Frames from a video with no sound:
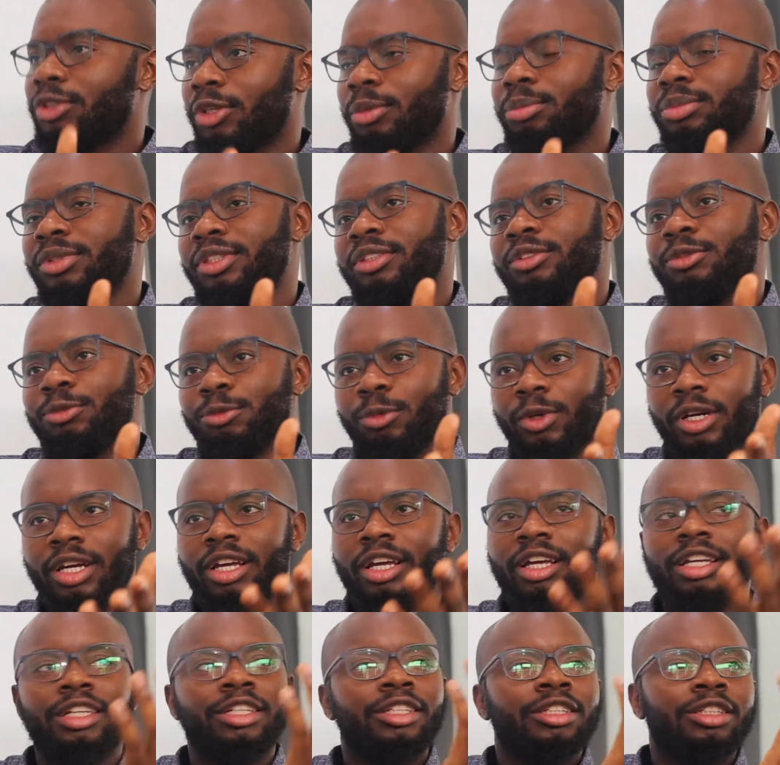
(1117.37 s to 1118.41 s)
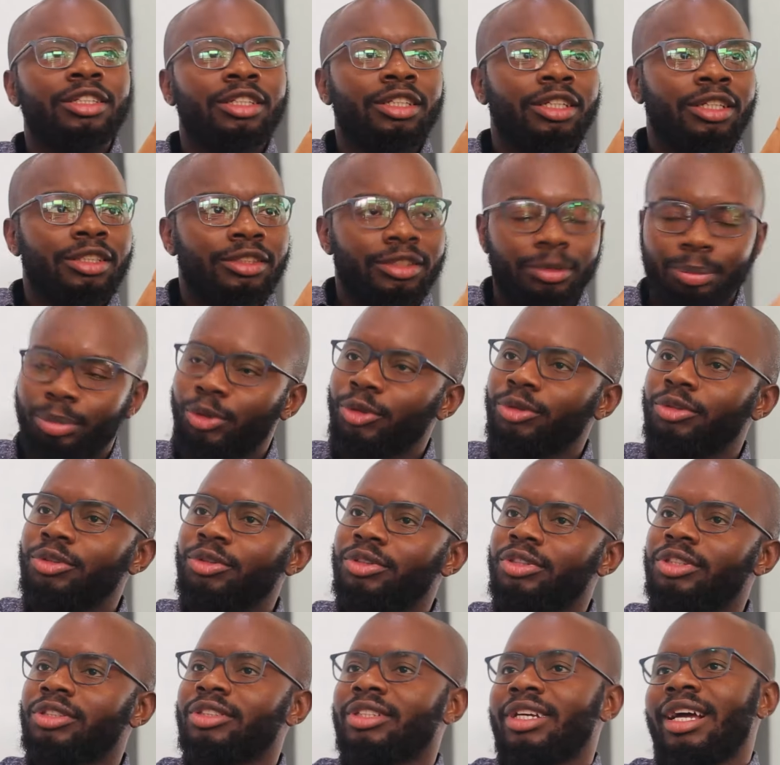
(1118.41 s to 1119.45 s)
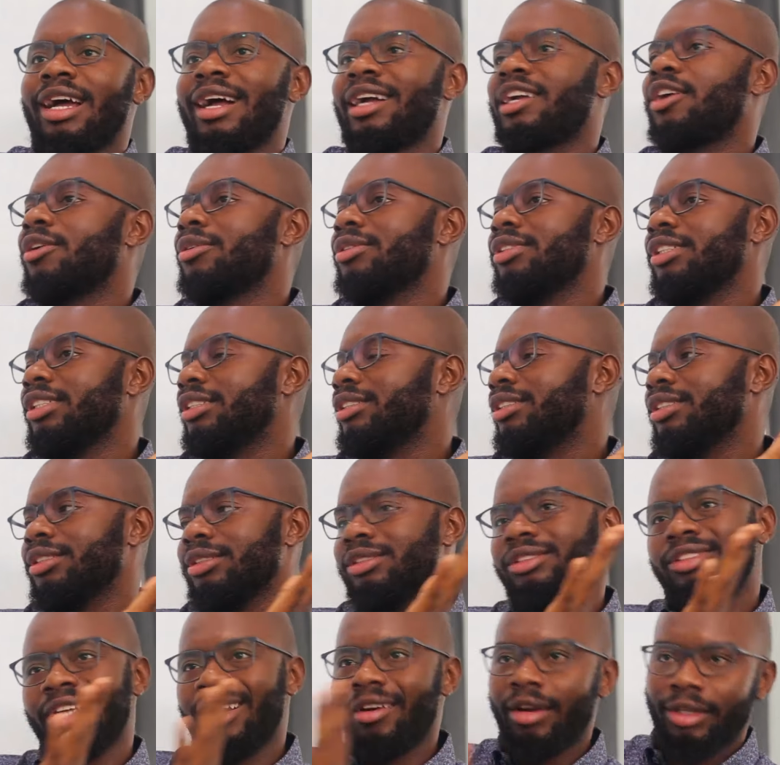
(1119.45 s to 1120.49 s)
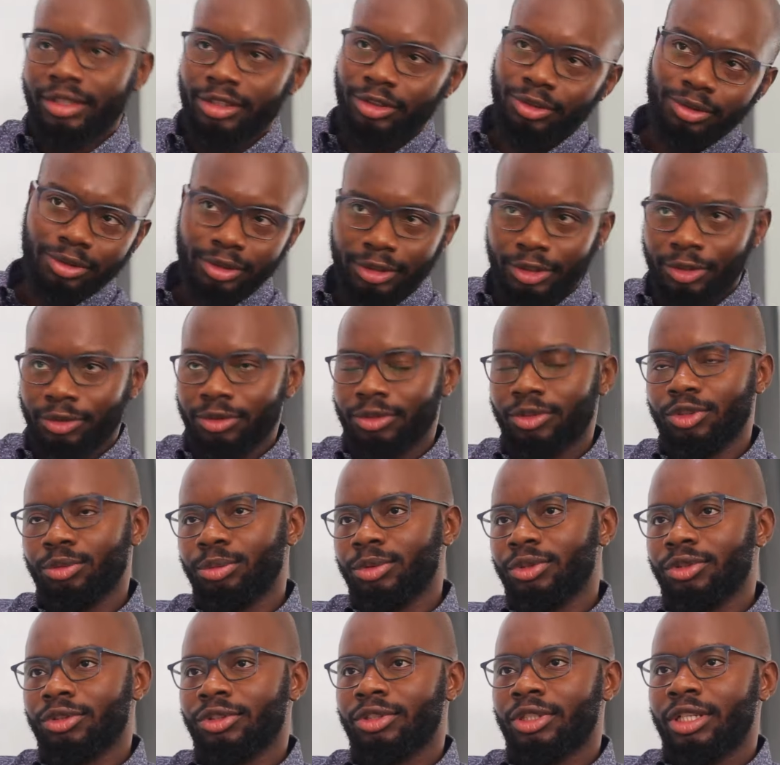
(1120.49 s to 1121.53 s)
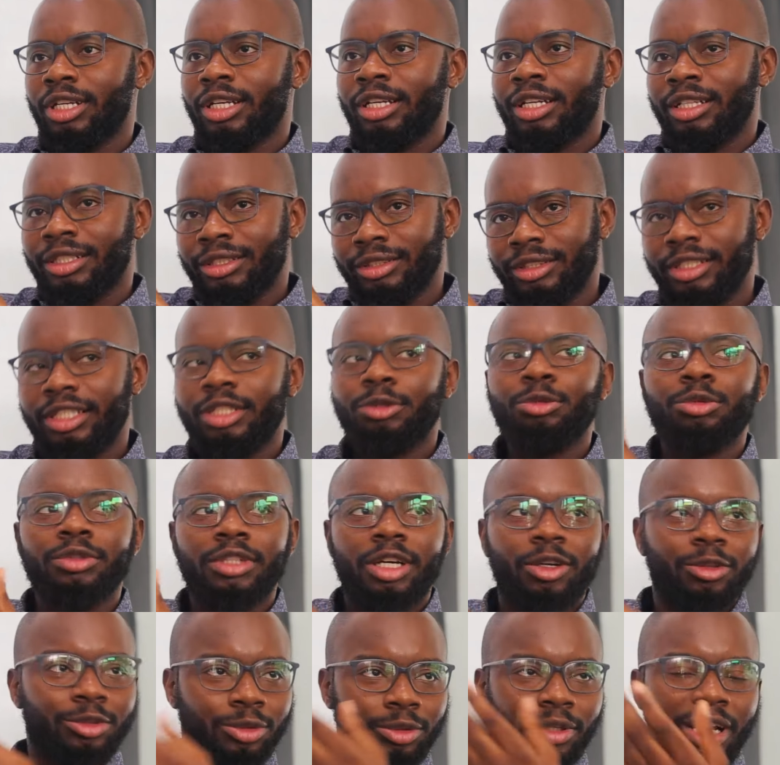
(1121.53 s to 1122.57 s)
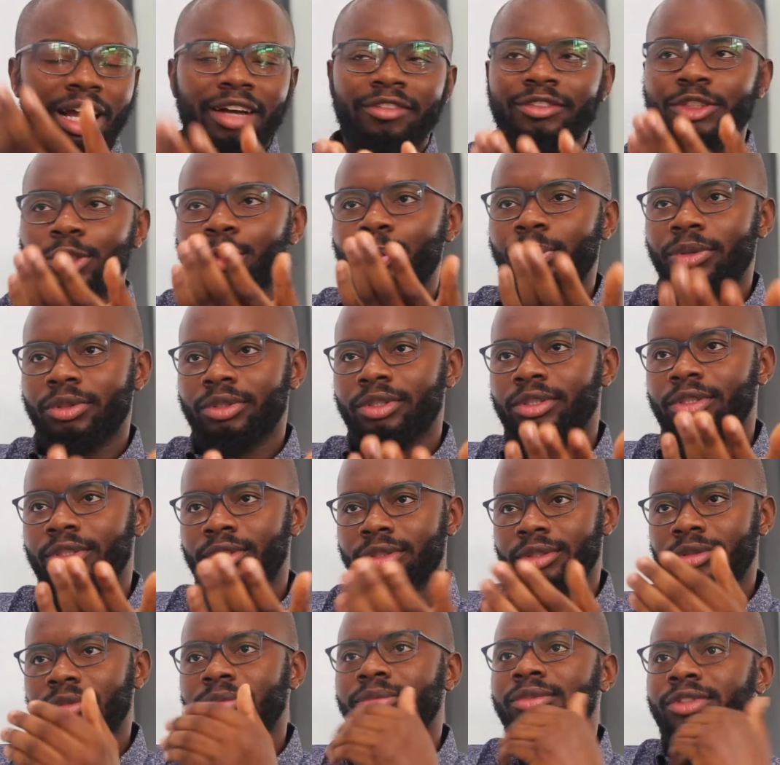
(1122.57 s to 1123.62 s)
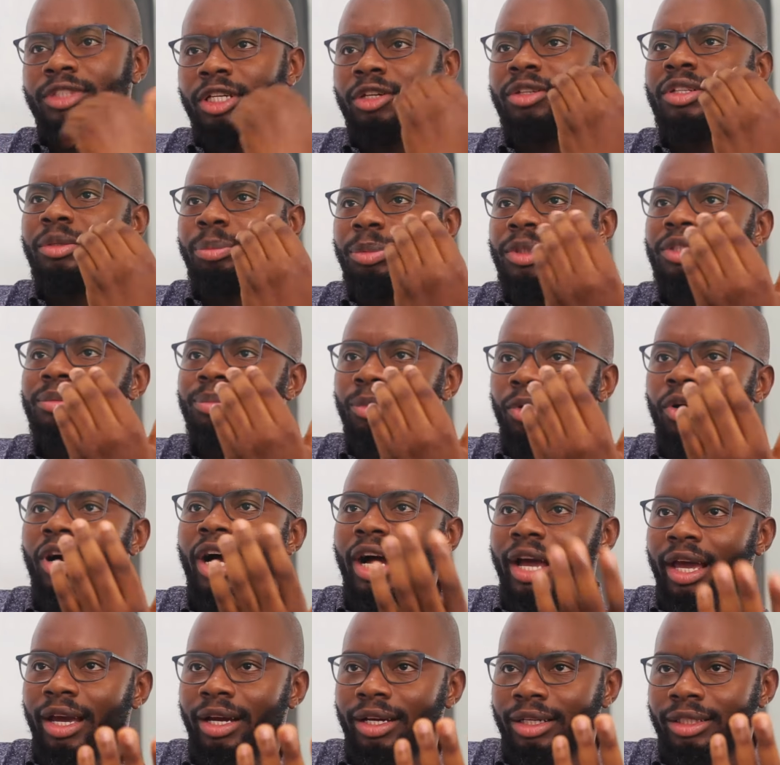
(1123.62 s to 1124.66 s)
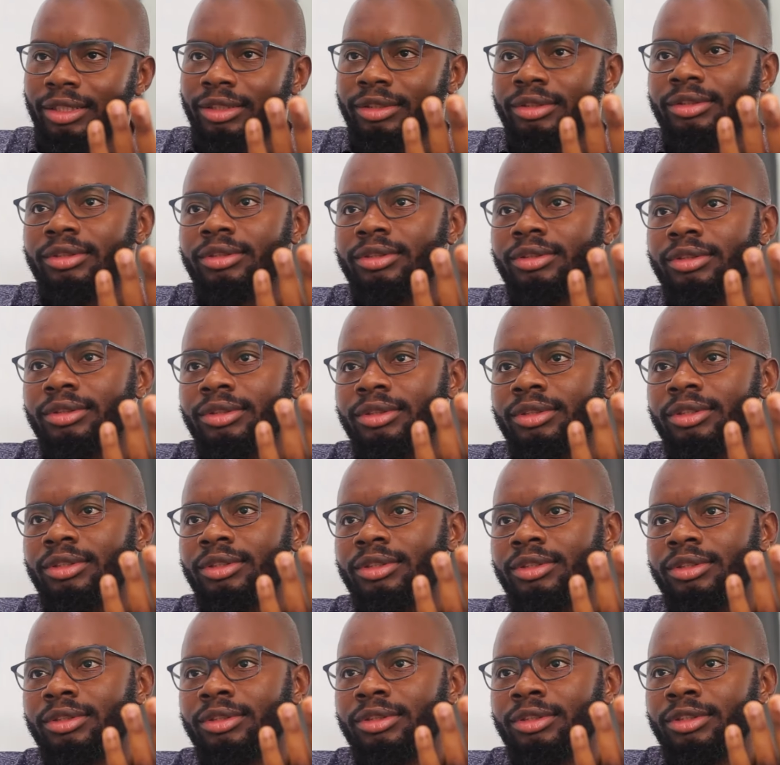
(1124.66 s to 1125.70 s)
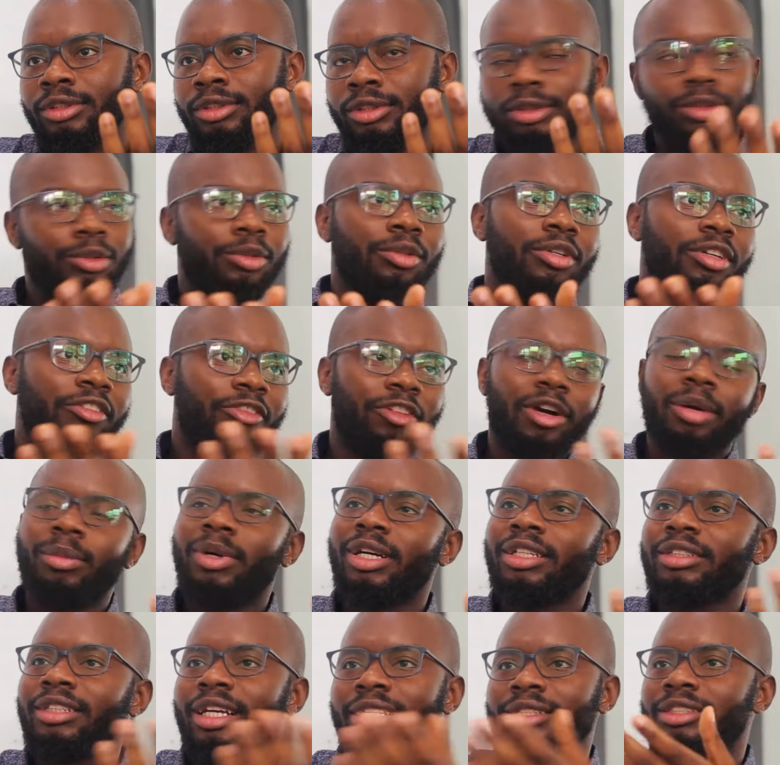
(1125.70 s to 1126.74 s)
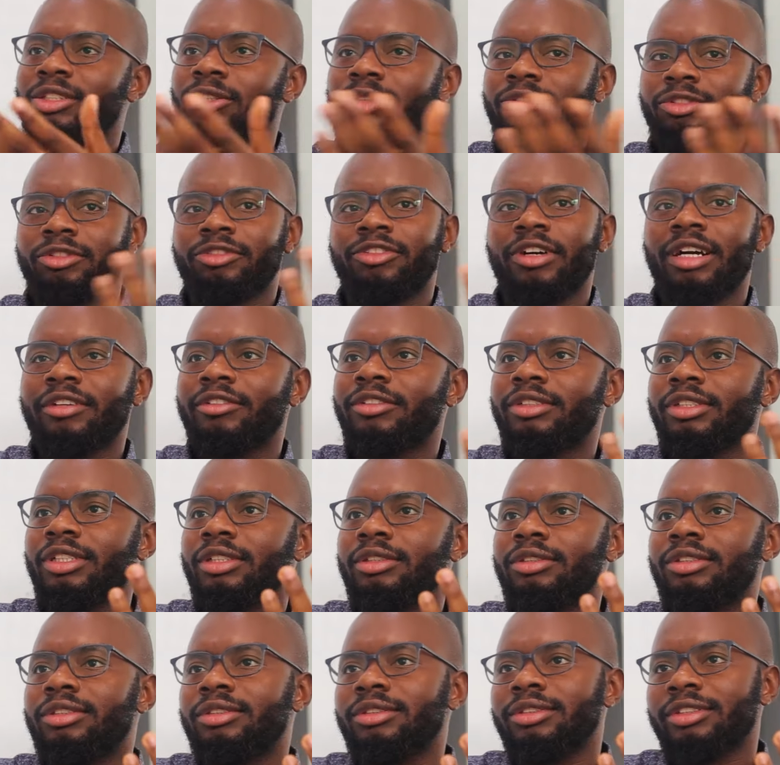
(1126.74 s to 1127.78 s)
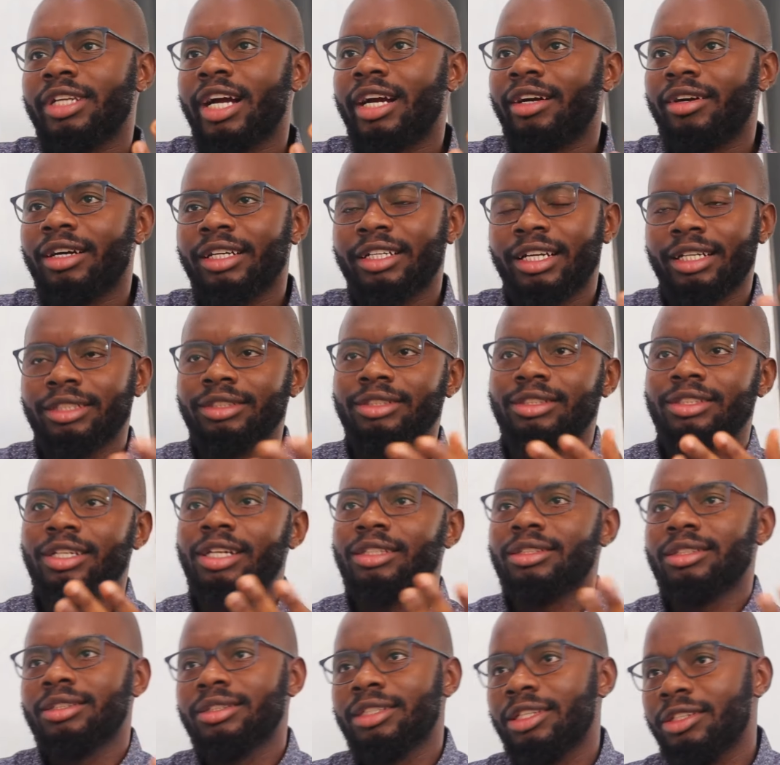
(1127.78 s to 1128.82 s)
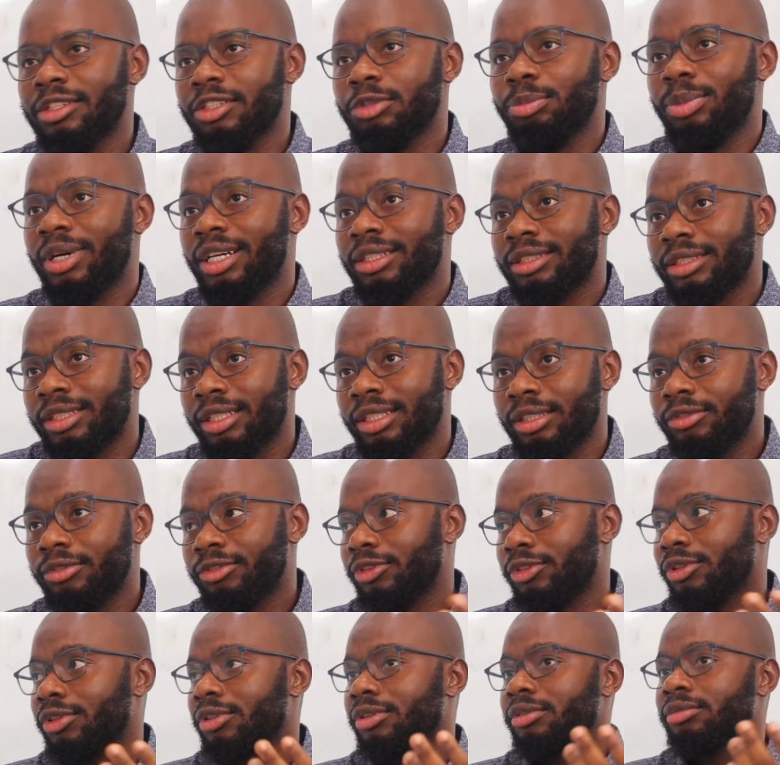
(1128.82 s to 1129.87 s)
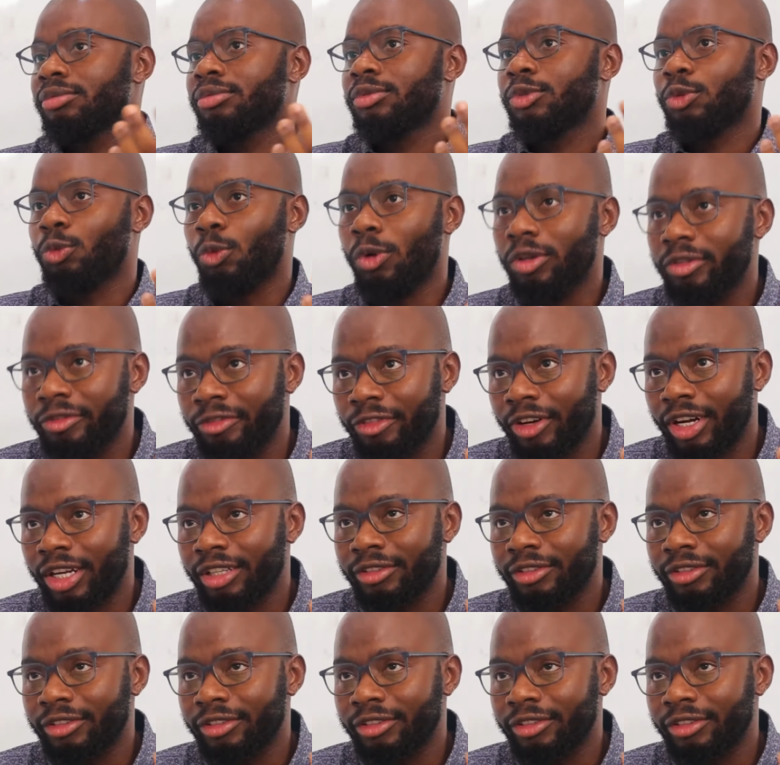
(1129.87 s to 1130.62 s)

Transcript: something where the producers are connecting directly to the consumers. They would also have the opportunity to sell a bit more higher. So a farmer that sells for 500 naira can decide to sell his basket for 1.5.